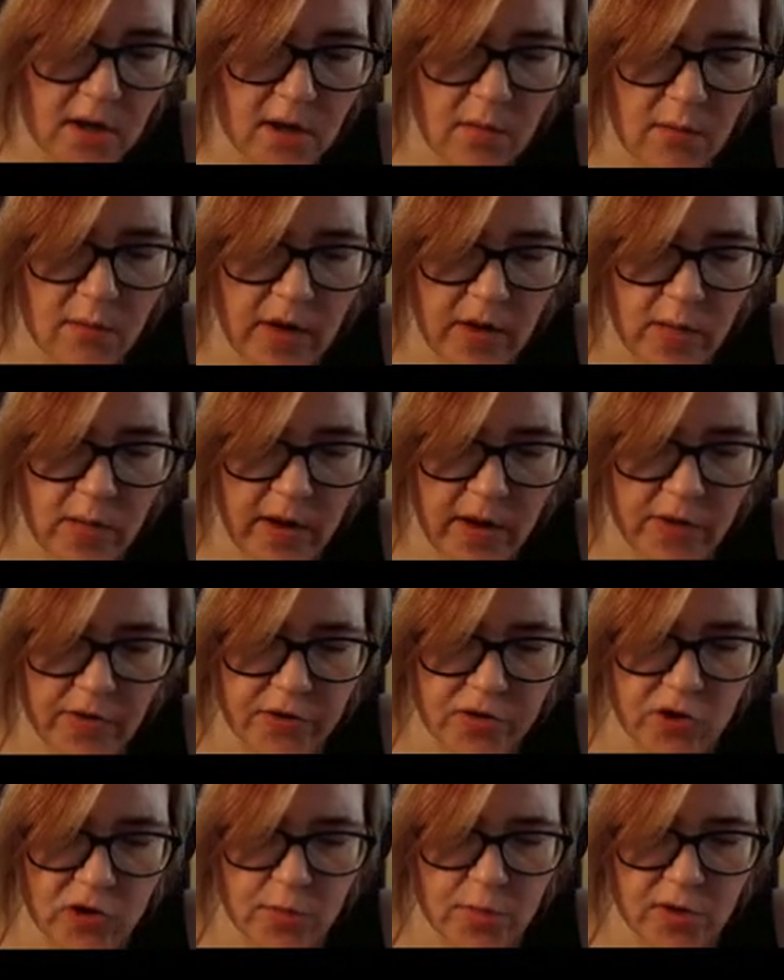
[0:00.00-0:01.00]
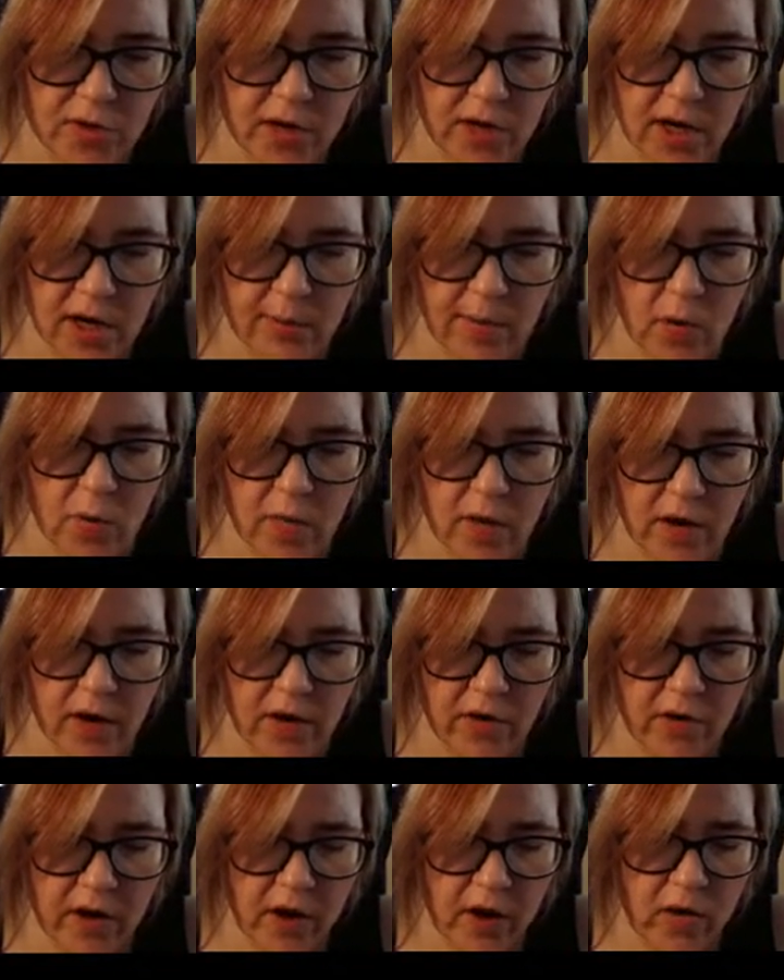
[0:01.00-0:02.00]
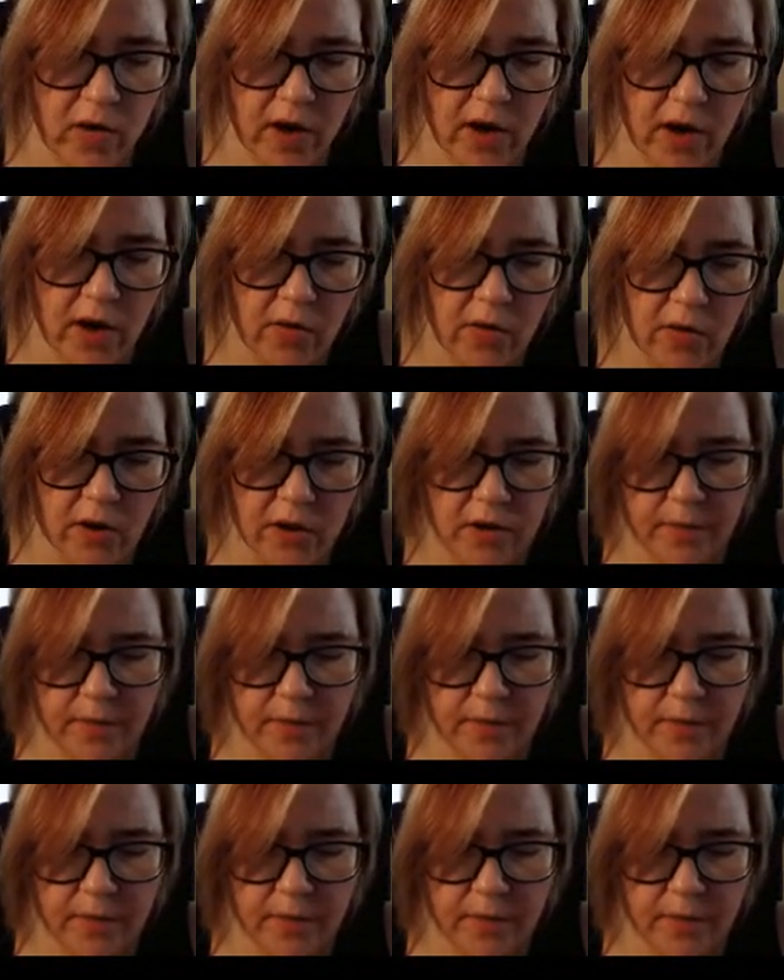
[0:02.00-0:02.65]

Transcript: Meanwhile, the troops are going to be wandering around.